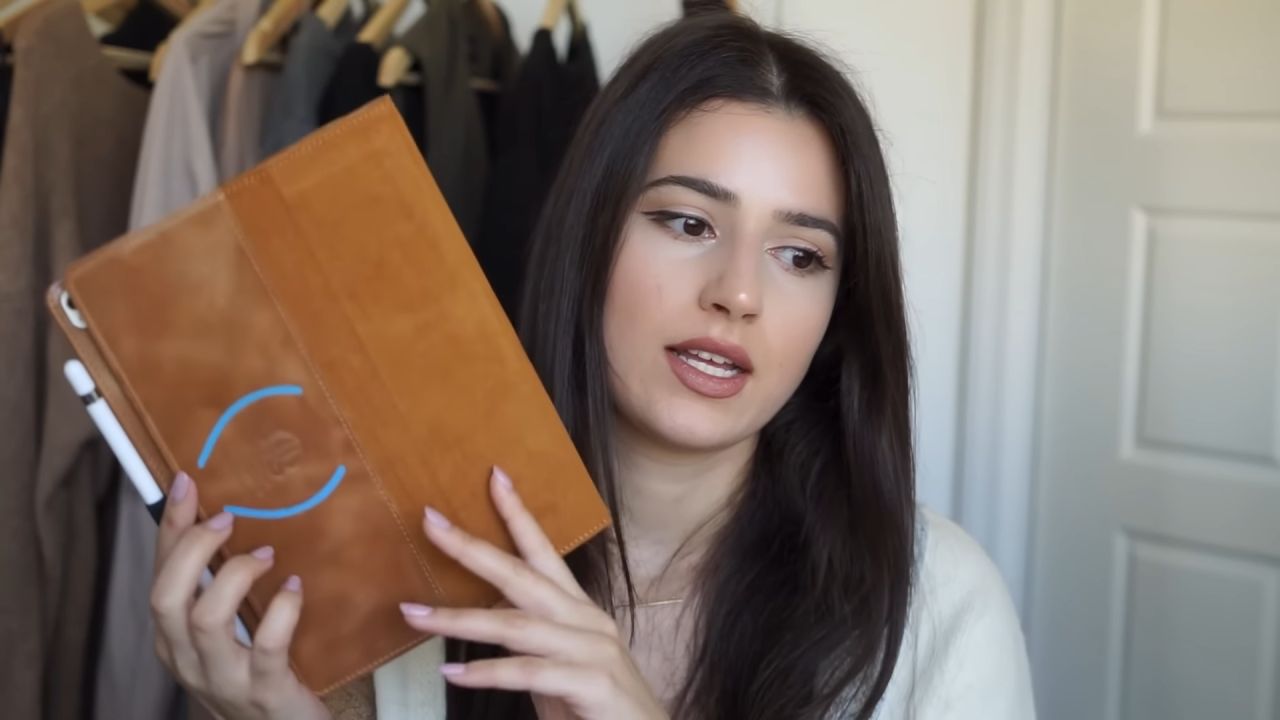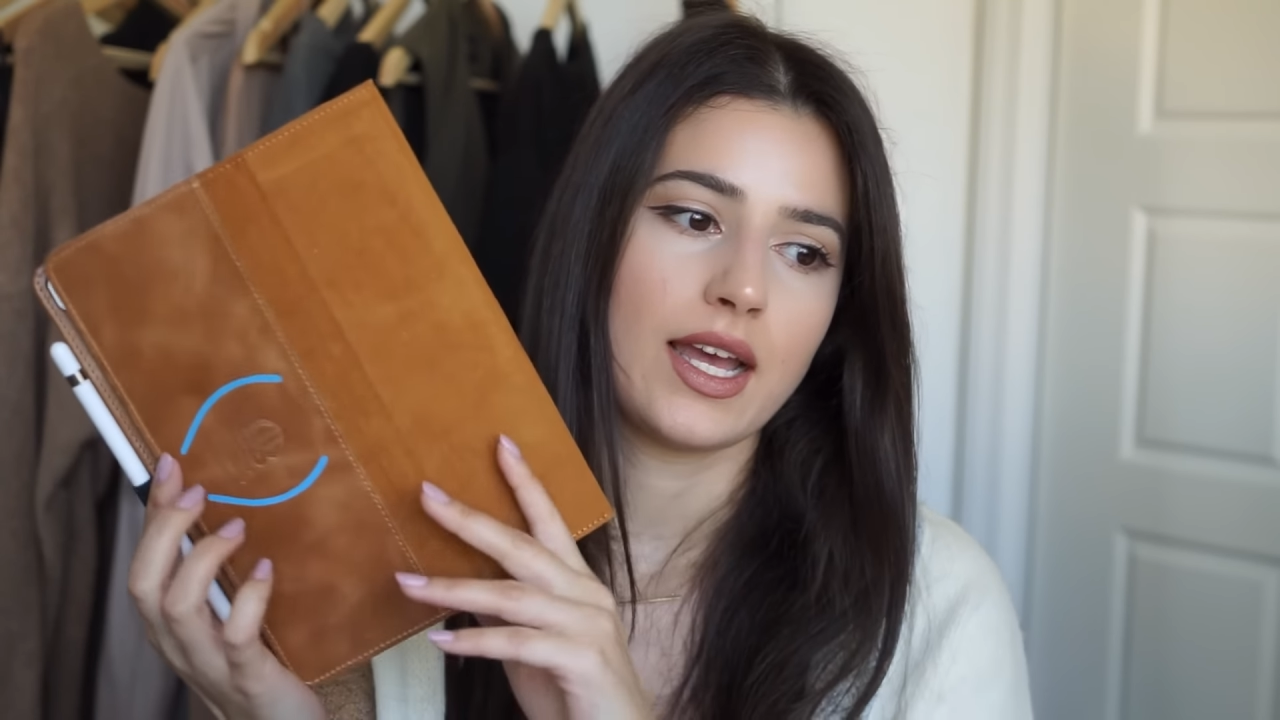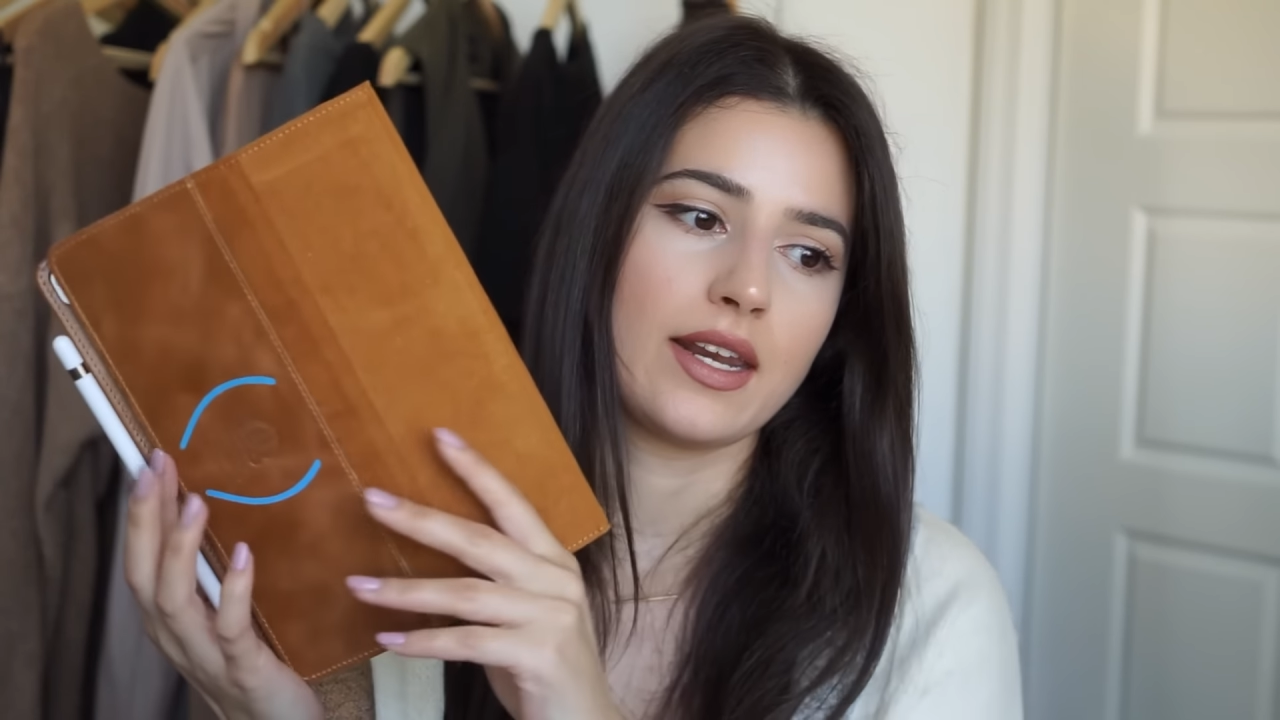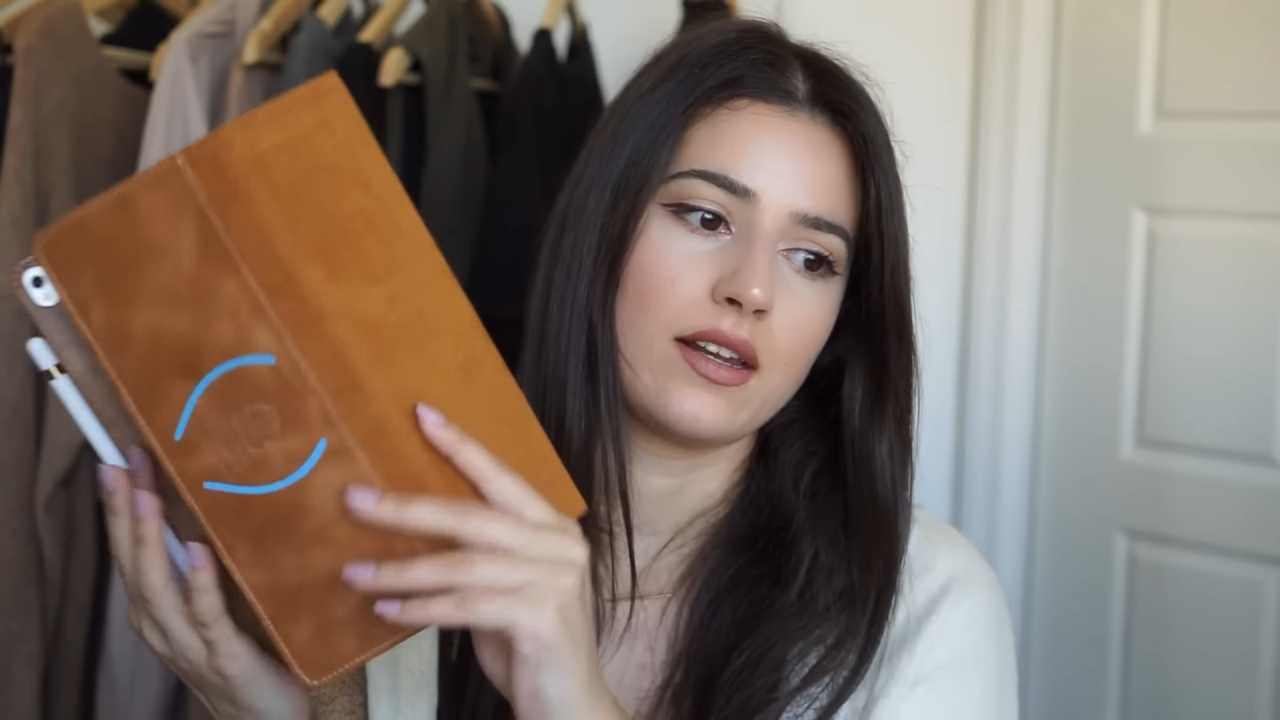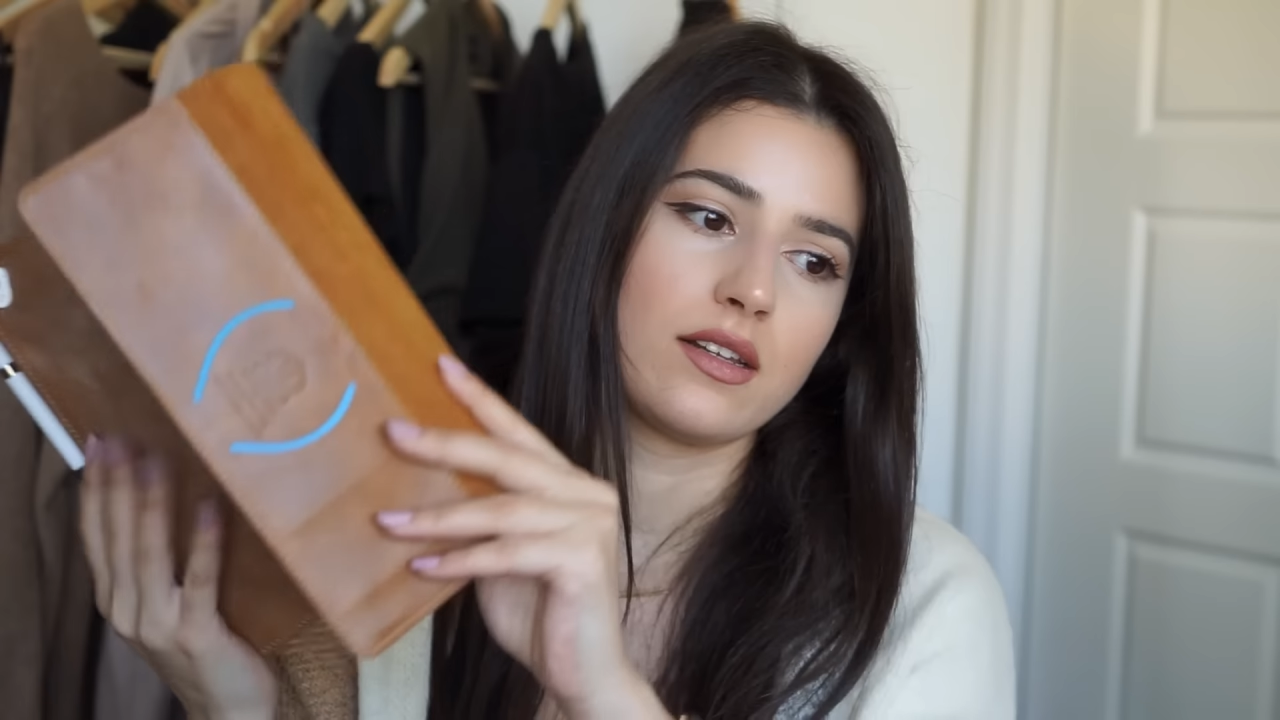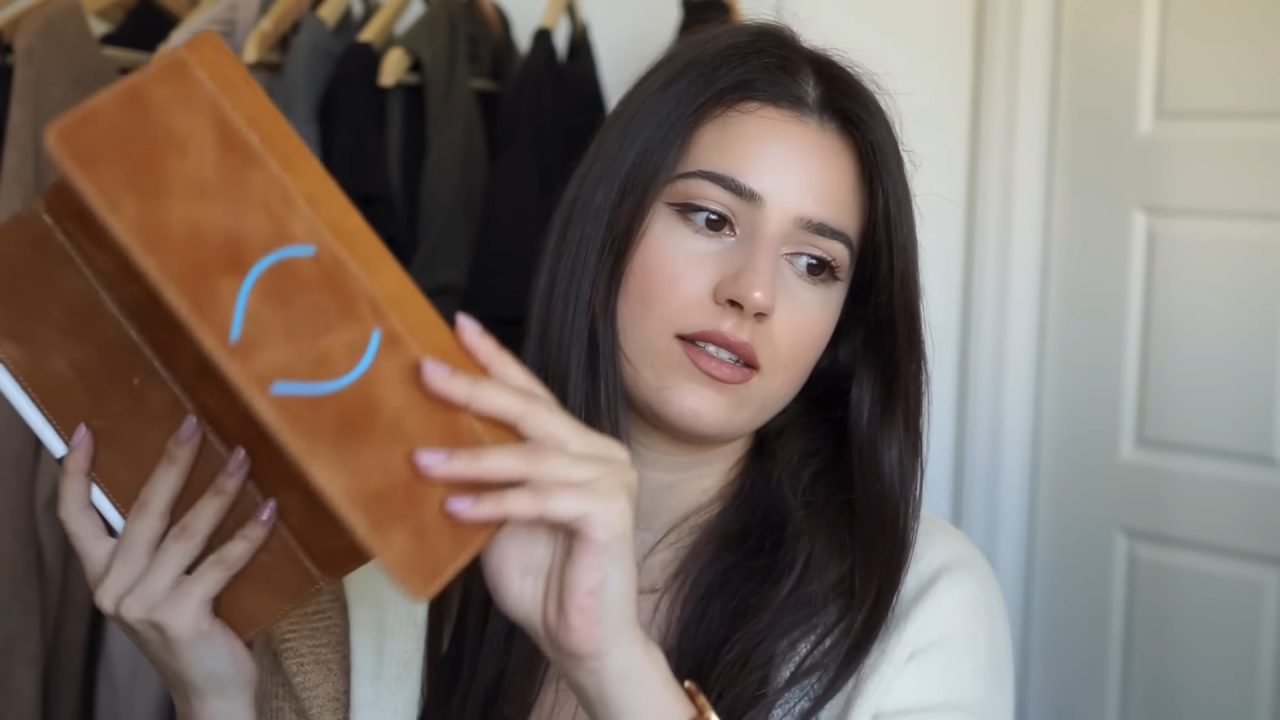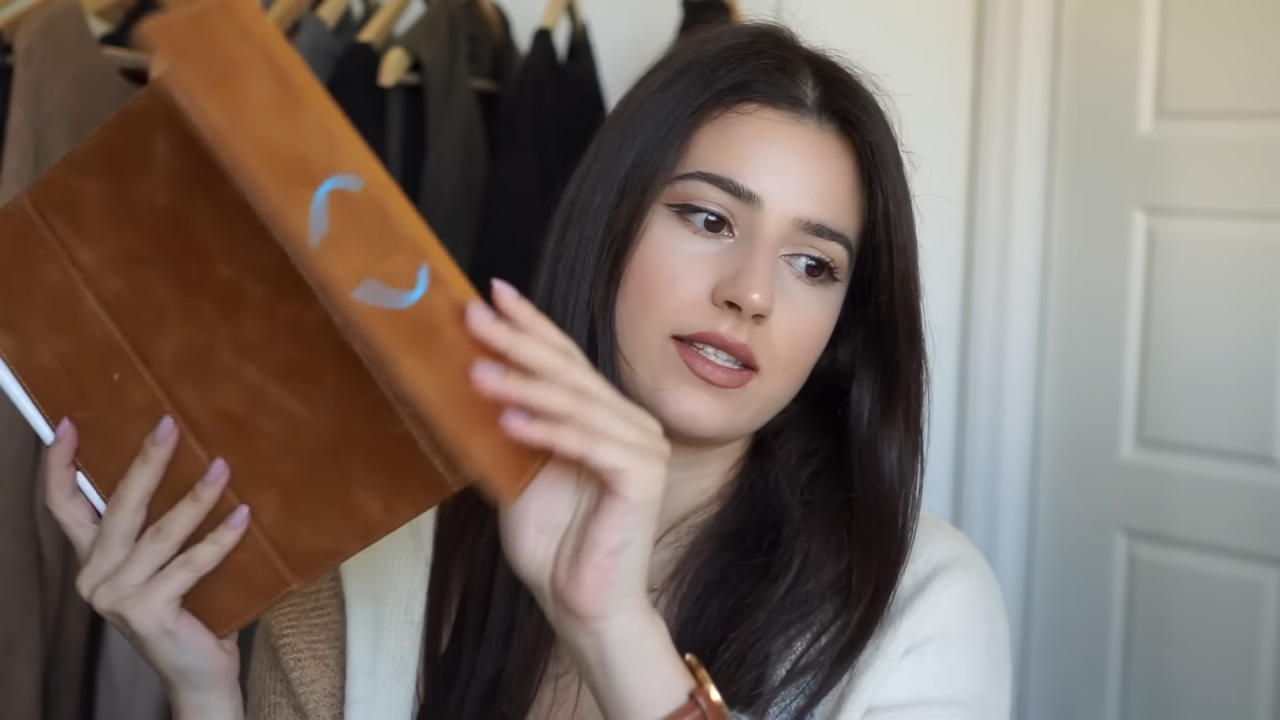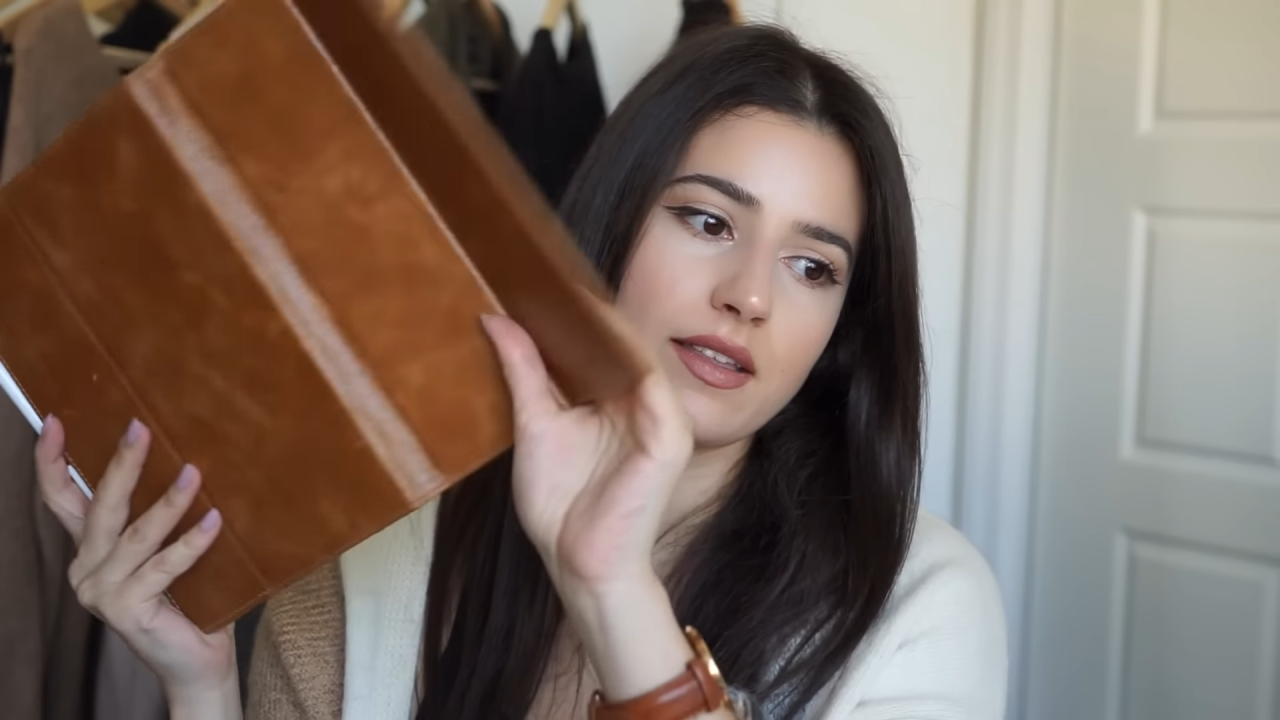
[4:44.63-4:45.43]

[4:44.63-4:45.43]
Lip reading: and it looks